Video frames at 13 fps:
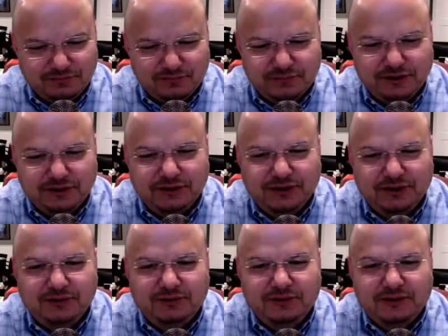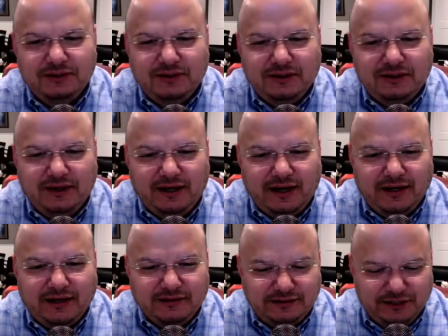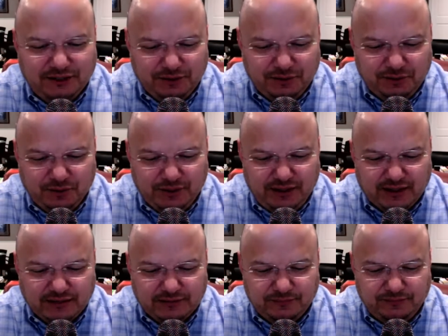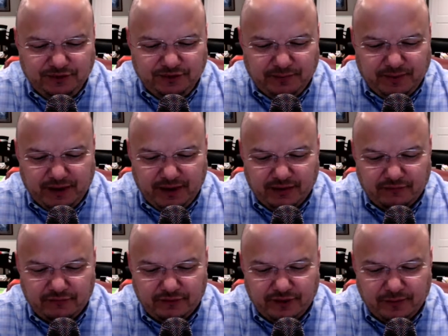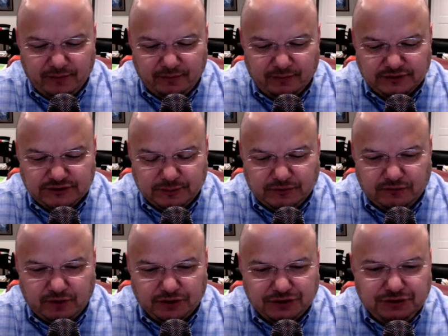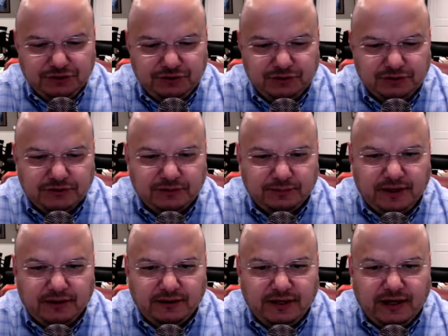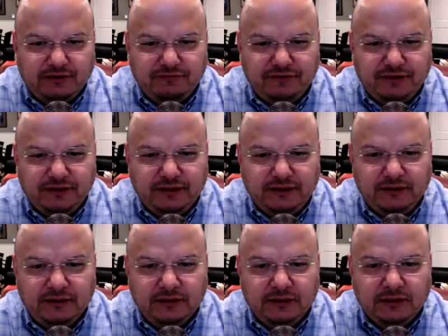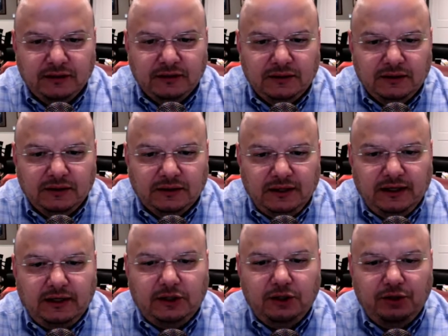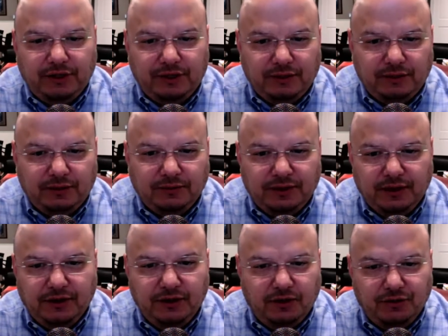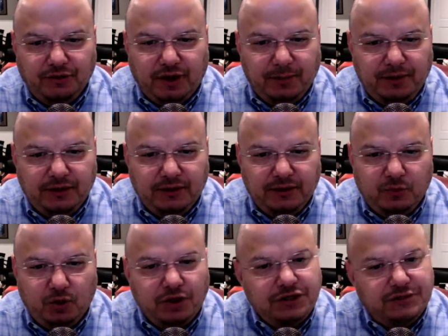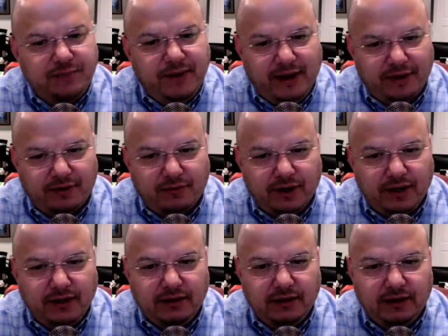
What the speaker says: There you go. And I can tell you, we got some feedback from some of our students about not feeling included. I mean, words matter, right?